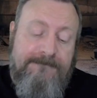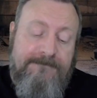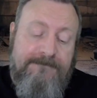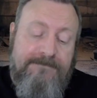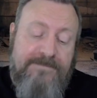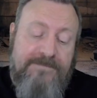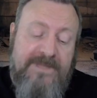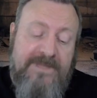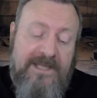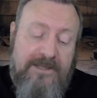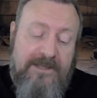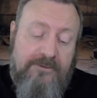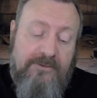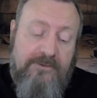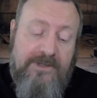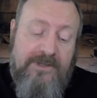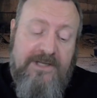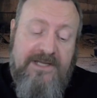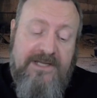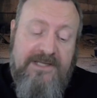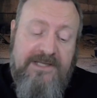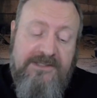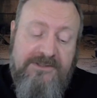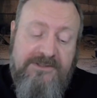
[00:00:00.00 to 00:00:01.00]
Now,
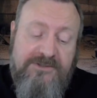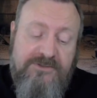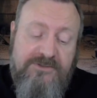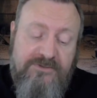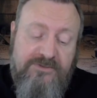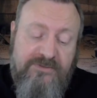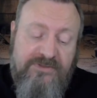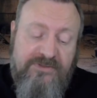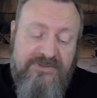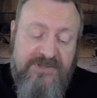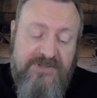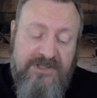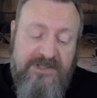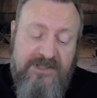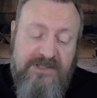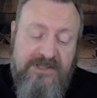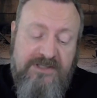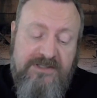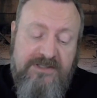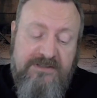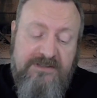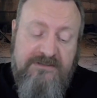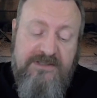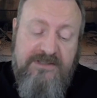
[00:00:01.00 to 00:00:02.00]
I do think...